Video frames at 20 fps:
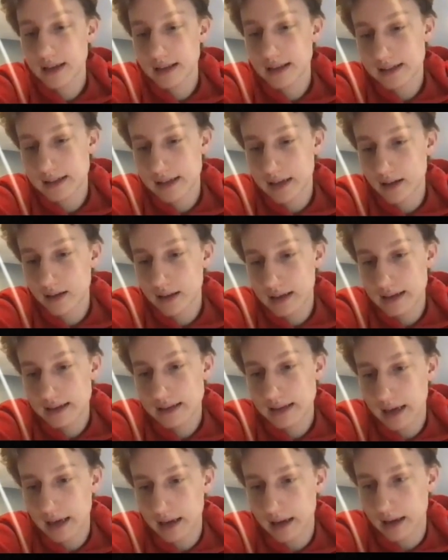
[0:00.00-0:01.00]
It still is
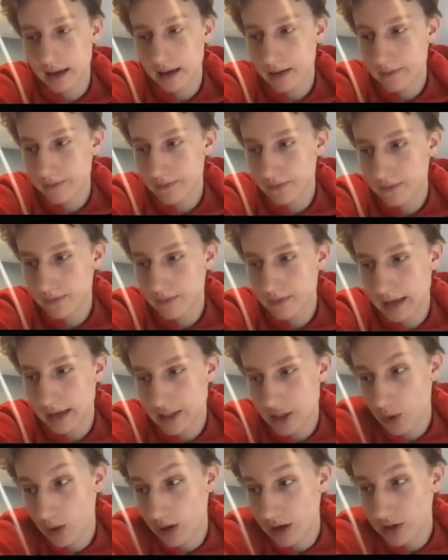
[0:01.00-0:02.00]
like they
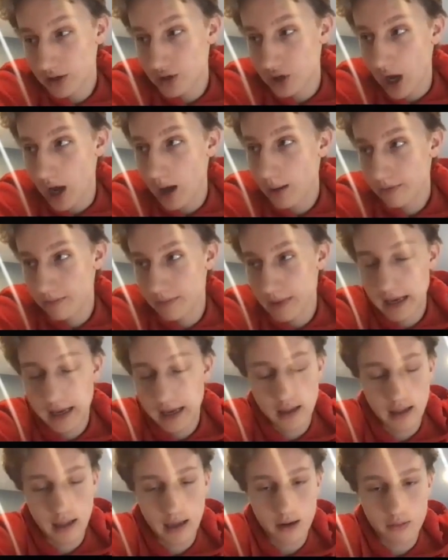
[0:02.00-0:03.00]
do a good job of making
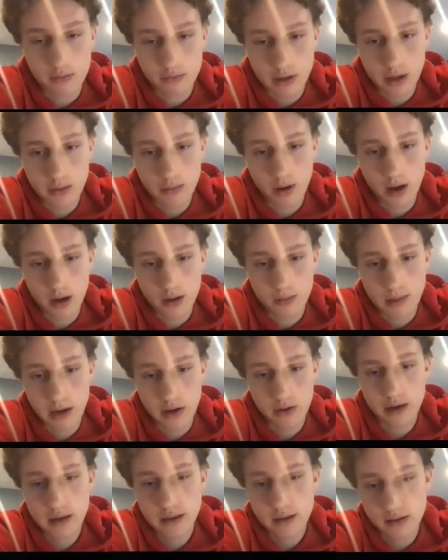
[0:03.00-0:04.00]
it like a real
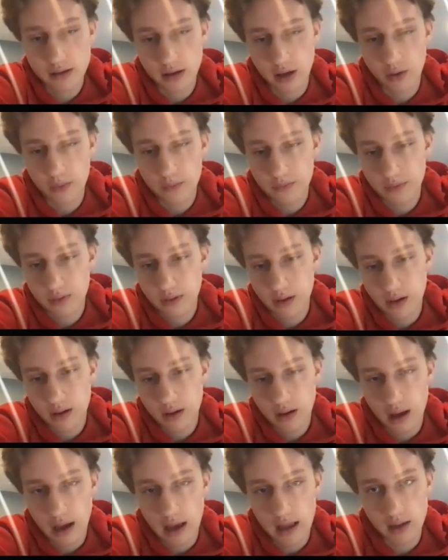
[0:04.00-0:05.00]
mockumentary. So
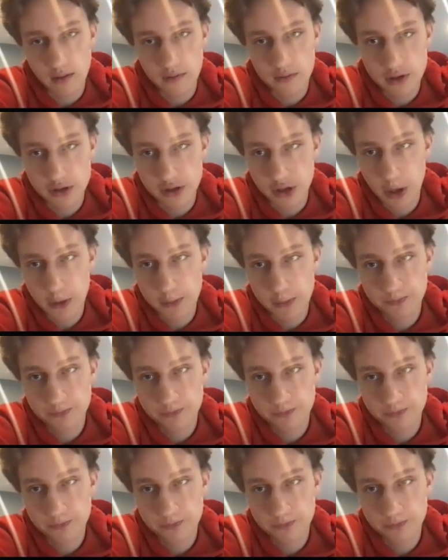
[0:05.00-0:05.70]
I love this show.